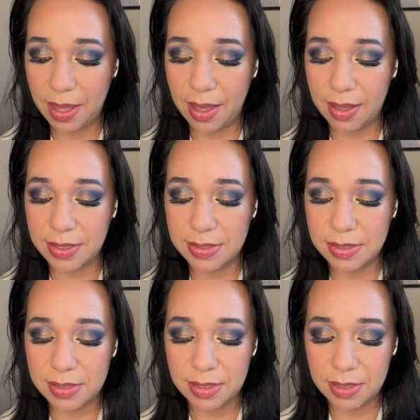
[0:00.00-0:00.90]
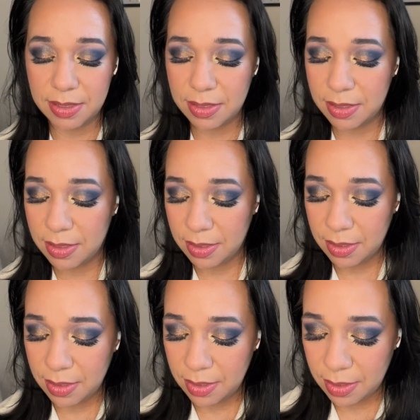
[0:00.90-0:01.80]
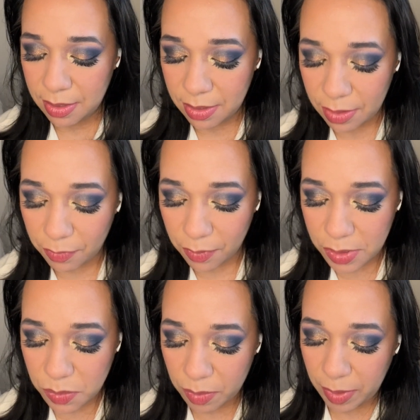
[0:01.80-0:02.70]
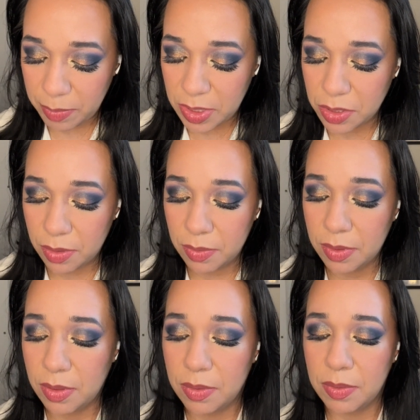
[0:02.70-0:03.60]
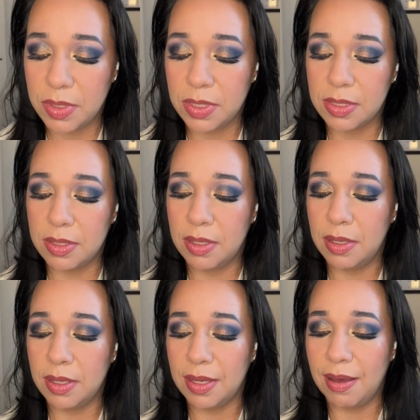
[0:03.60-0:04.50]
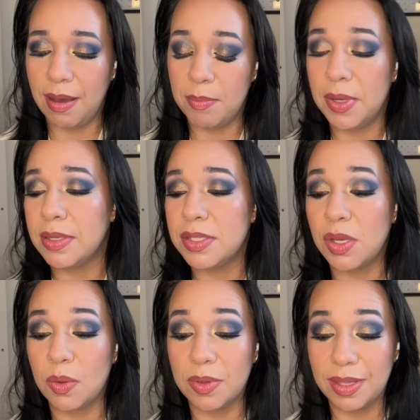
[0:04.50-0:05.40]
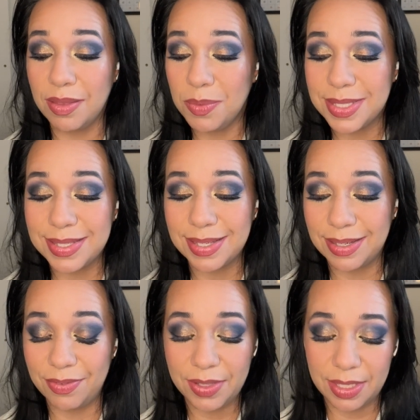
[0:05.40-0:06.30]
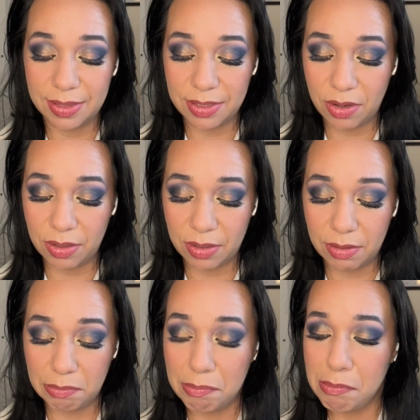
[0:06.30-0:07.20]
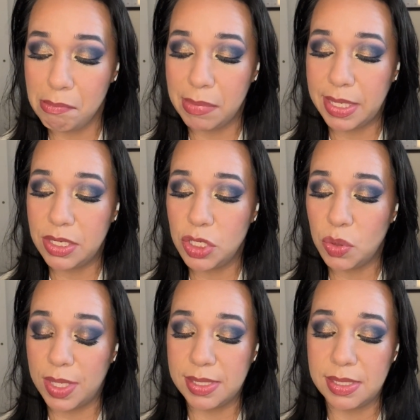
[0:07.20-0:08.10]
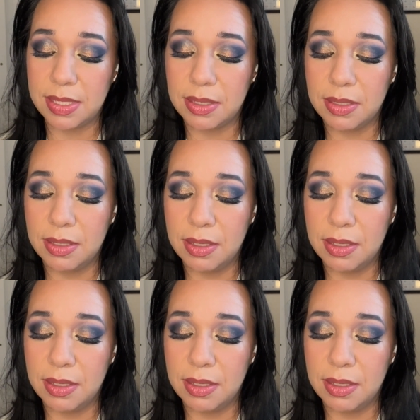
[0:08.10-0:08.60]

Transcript: as the first one by Misho, which is Ihama. So the other one's significantly darker. Interesting.